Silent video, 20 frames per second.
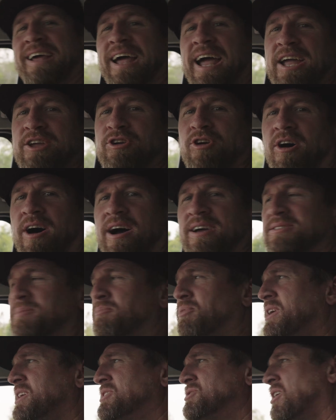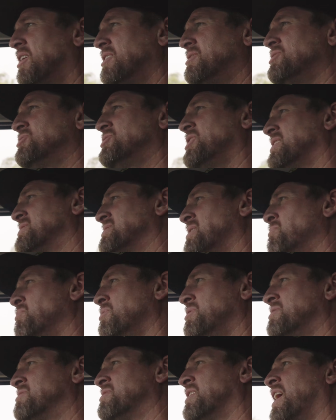Hey guys, I'm pretty excited to share something
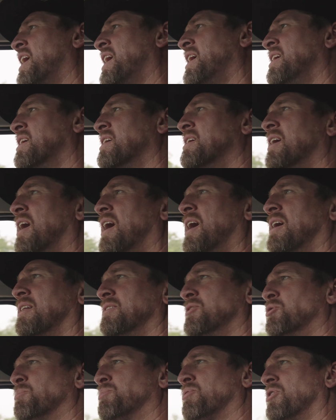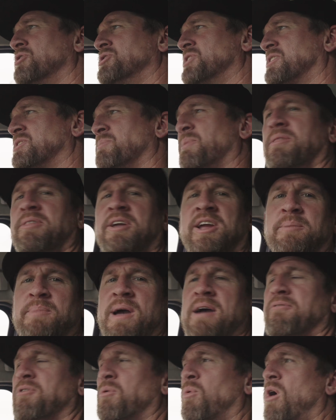with you today. A little project I've been thinking
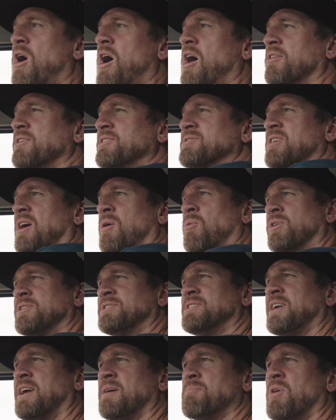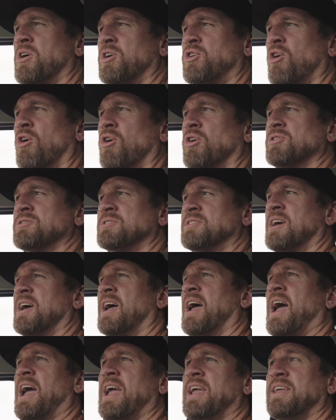about for a while is I wanted to get my girls
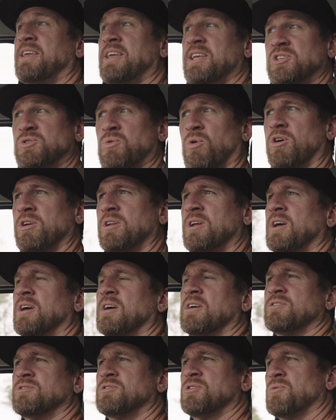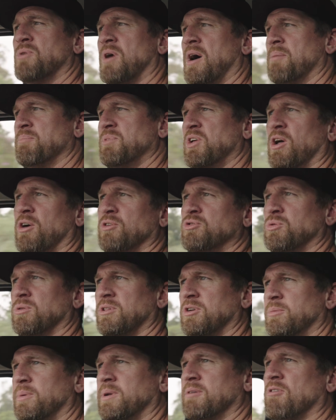a kids quad to do a
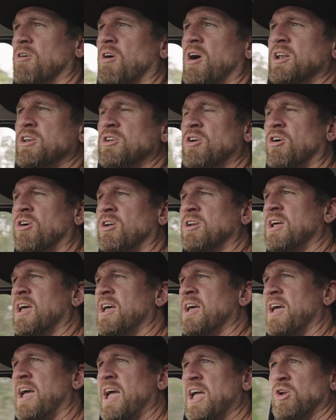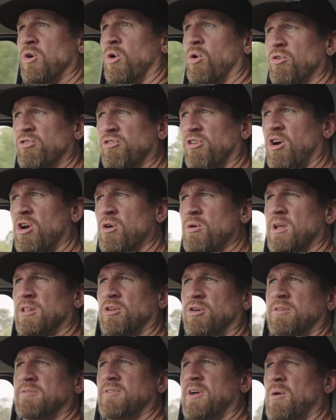little bit of riding on, and also a
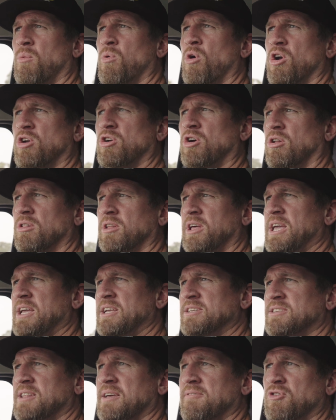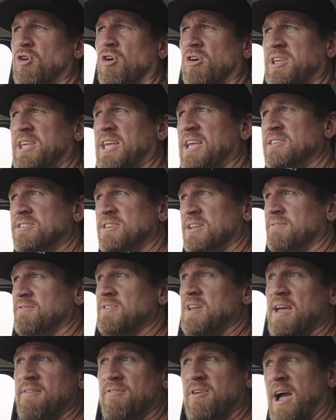lot of our work colleagues, they've got kids that have
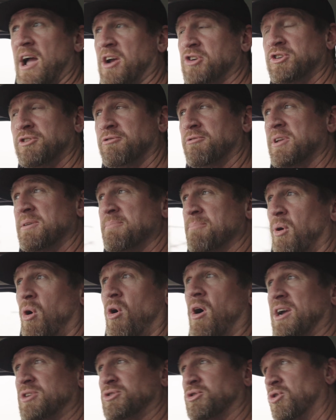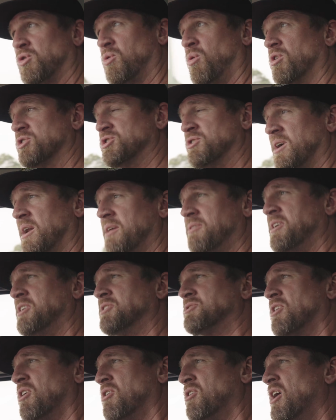never actually ridden bikes or quads or anything,
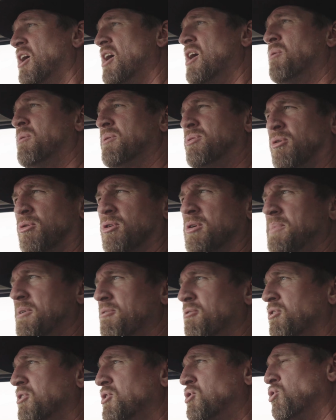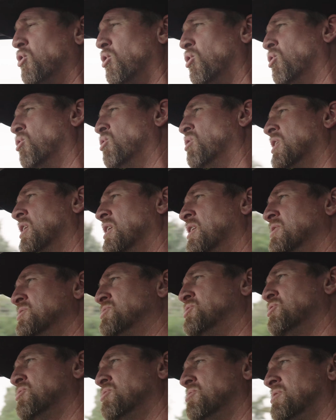so we thought it'd be really cool
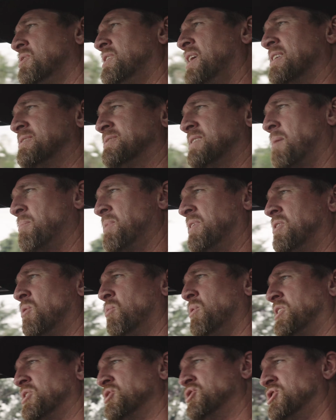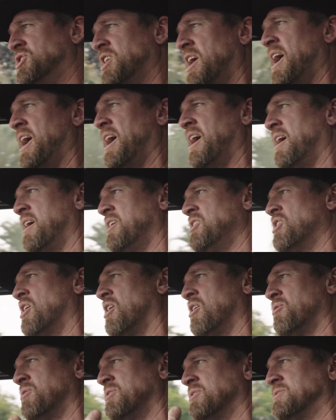to get something that we can share,
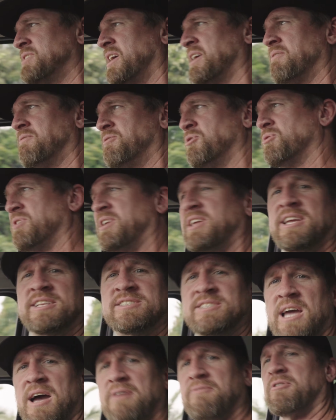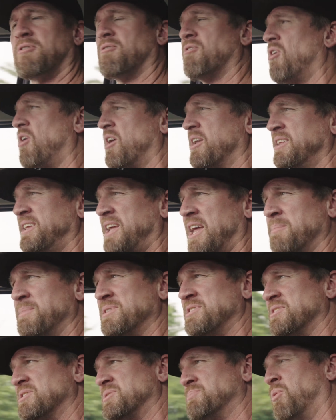and take a few of the kids out for a ride and get them
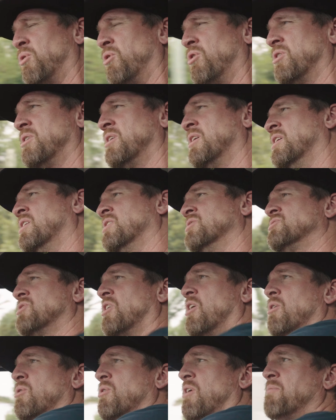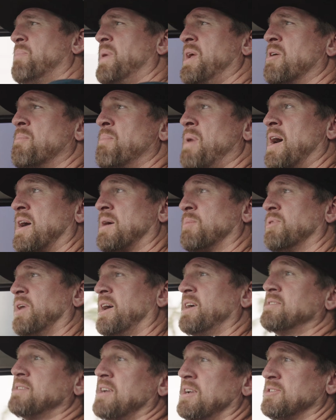into the sport. So I've been on
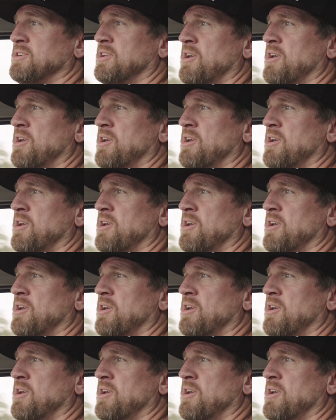Marketplace, as I